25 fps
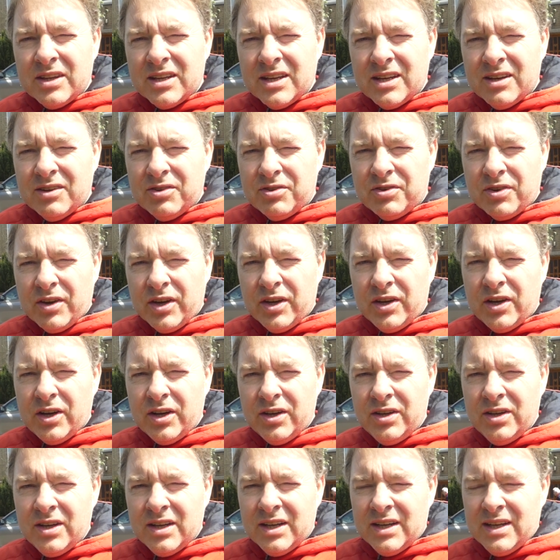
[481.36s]
the
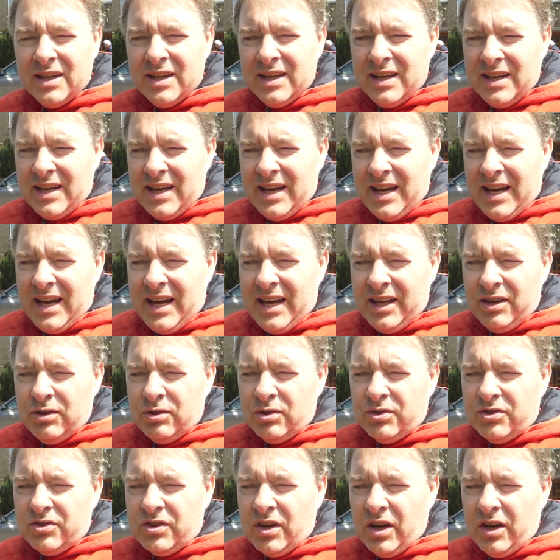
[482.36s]
photo, and
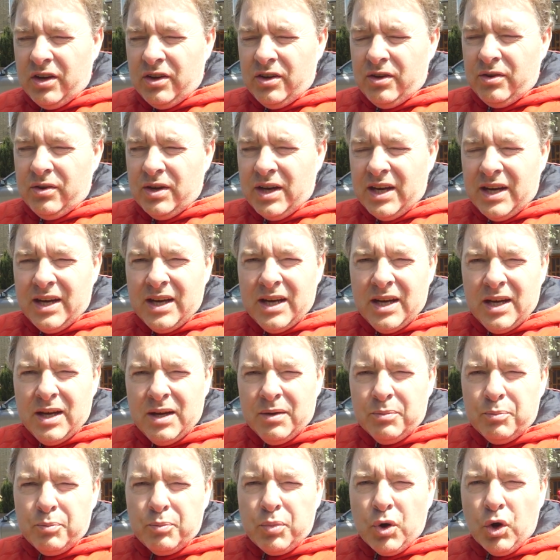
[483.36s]

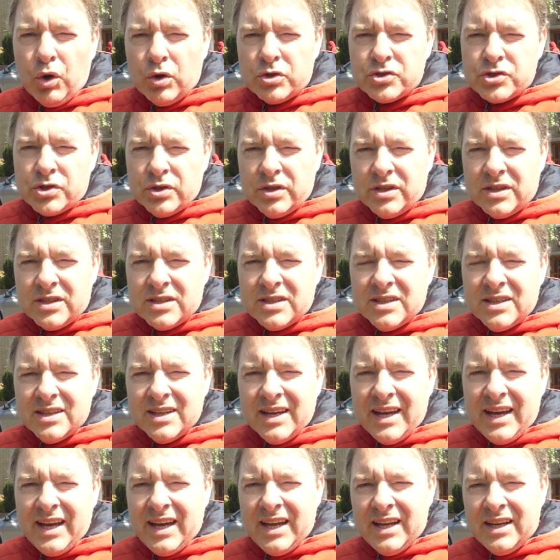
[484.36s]
also portrait
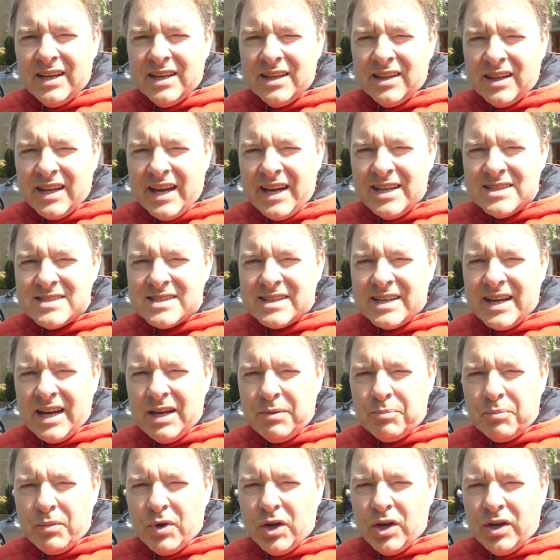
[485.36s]
and
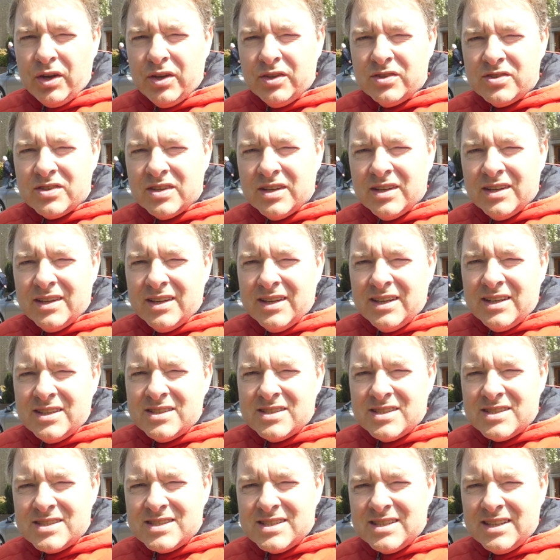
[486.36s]
landscape modes,
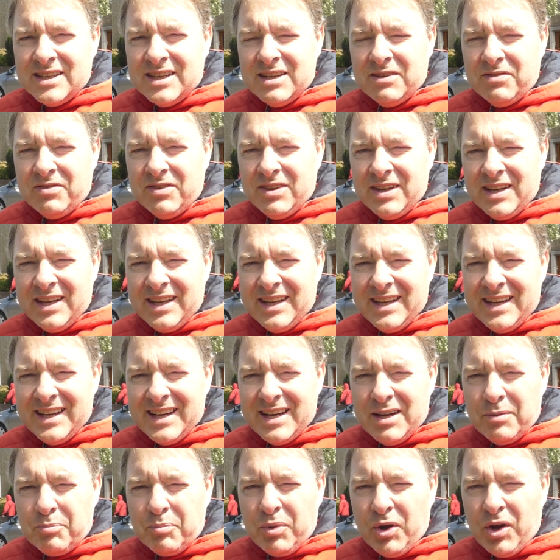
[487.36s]
just to give
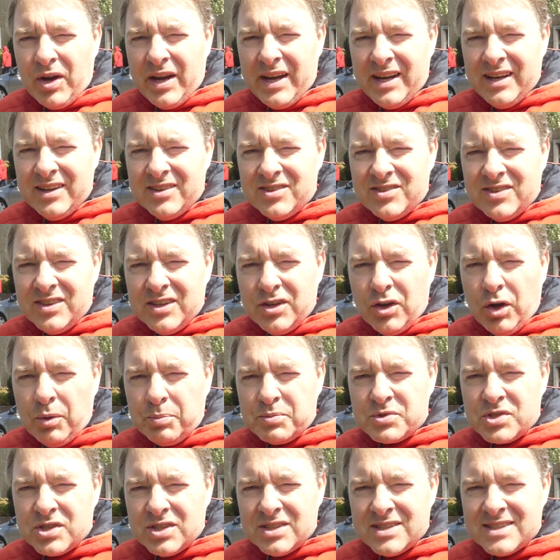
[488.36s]
the buyers the
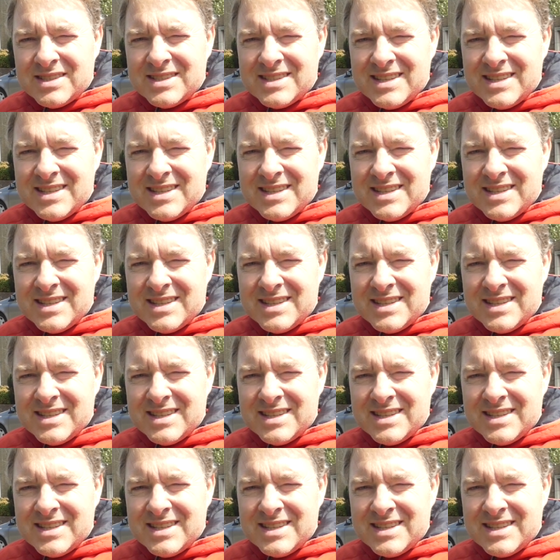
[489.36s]
option.